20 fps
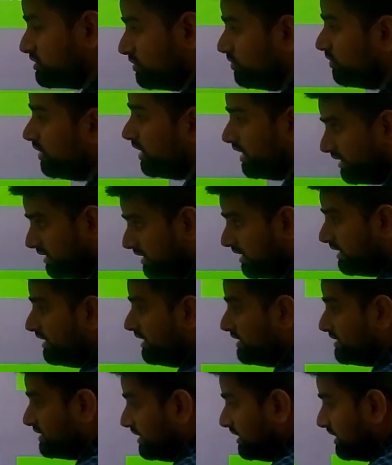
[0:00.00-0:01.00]
to
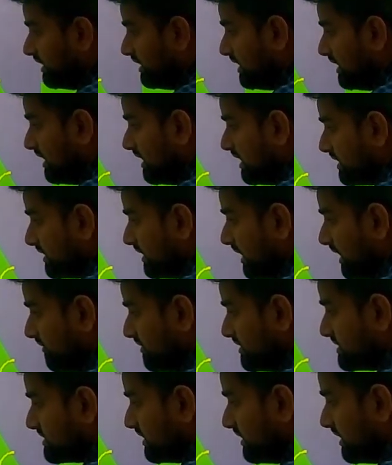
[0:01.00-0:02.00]
180 degree. Then I
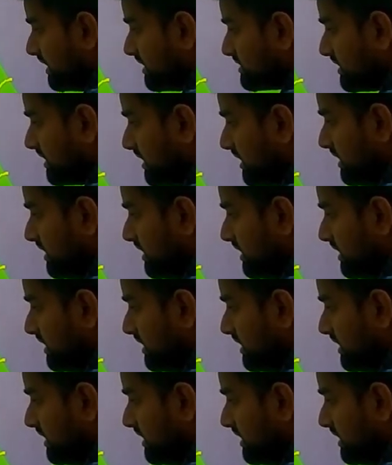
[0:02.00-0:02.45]
will say that